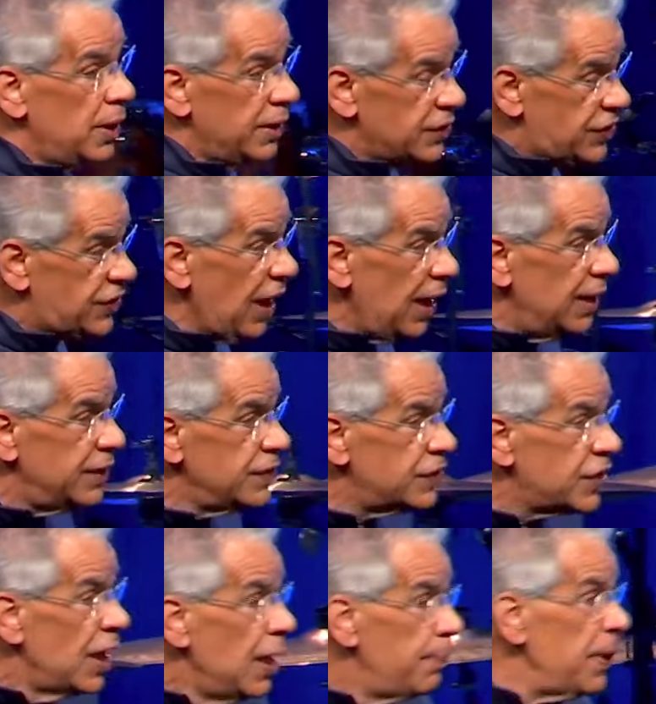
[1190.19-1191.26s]
sons
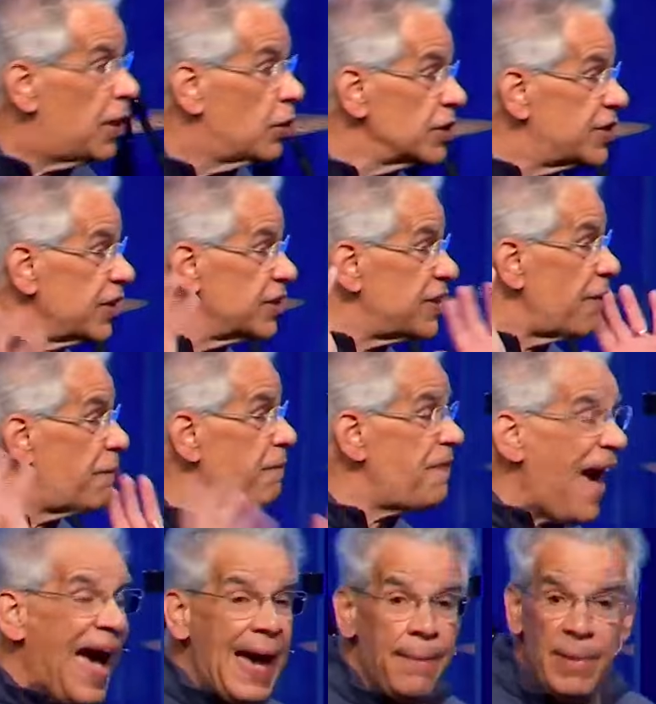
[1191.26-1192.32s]
because there's a
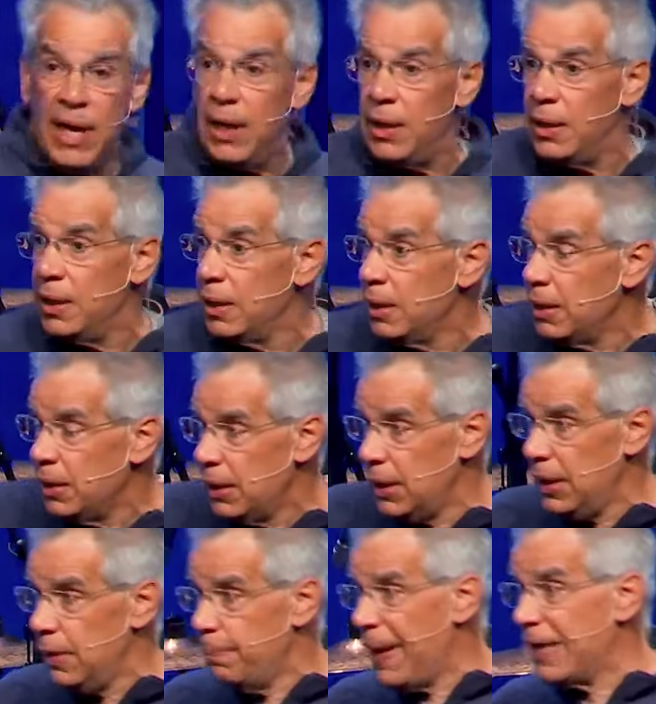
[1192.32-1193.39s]
famine
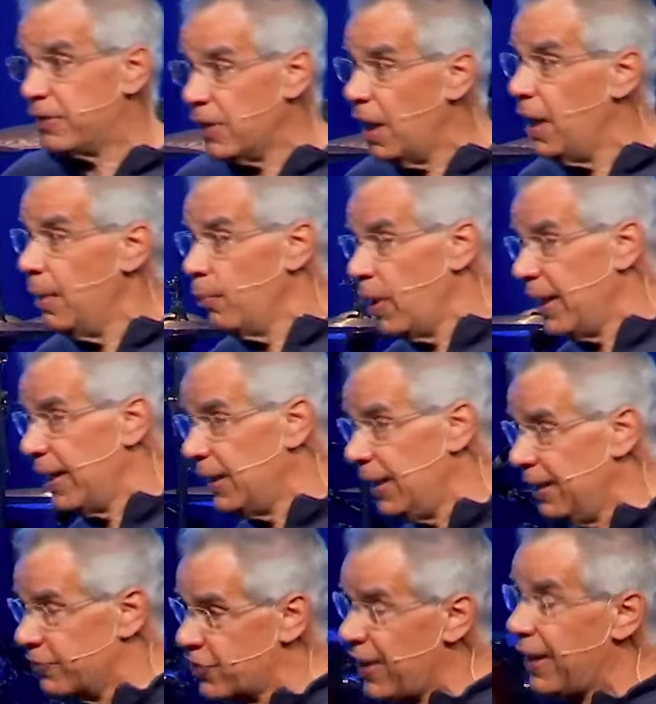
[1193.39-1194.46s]
in Bethlehem where they
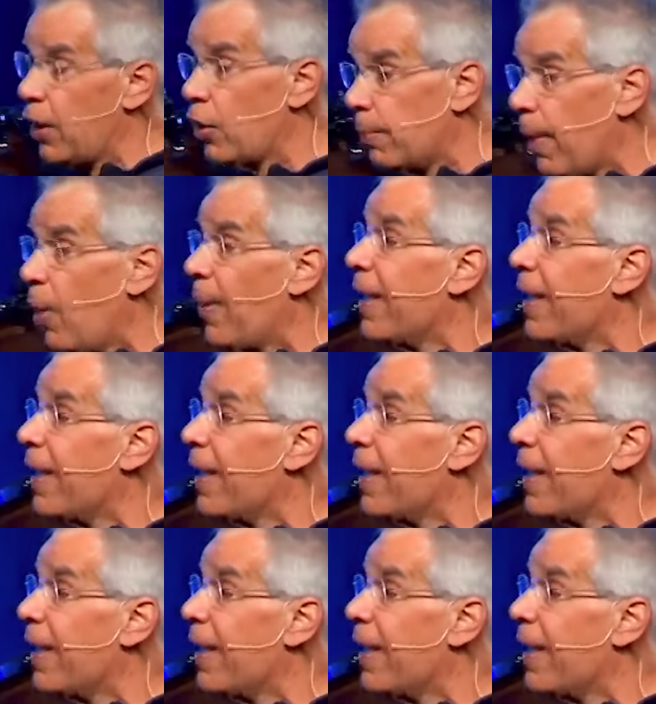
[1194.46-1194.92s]
live. So they go to Moab.